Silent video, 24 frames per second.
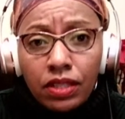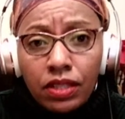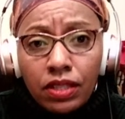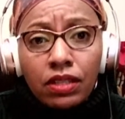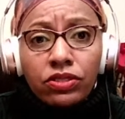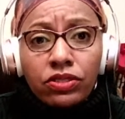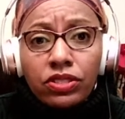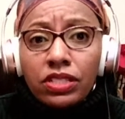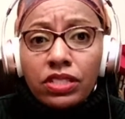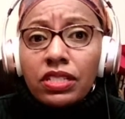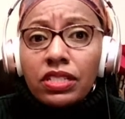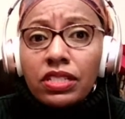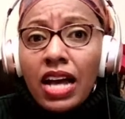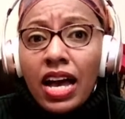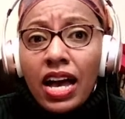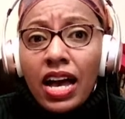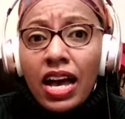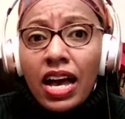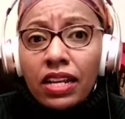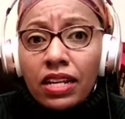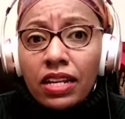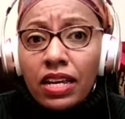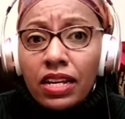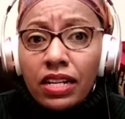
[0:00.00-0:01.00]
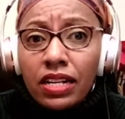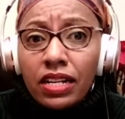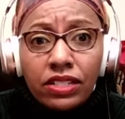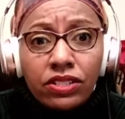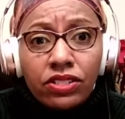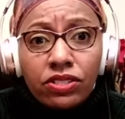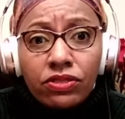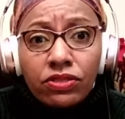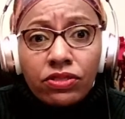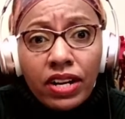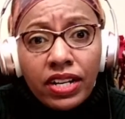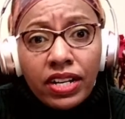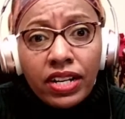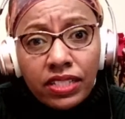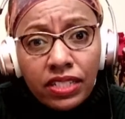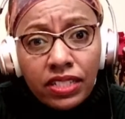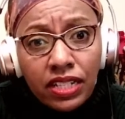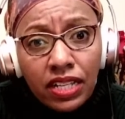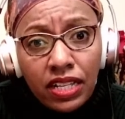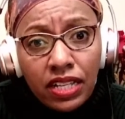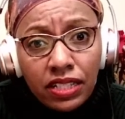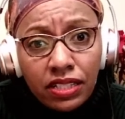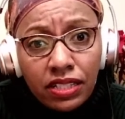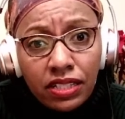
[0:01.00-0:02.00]
She's not an
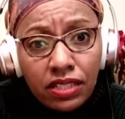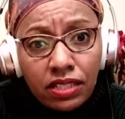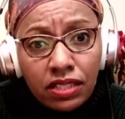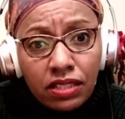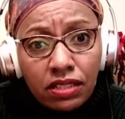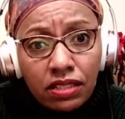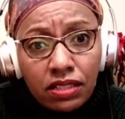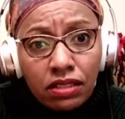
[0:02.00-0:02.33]
insurrectionist.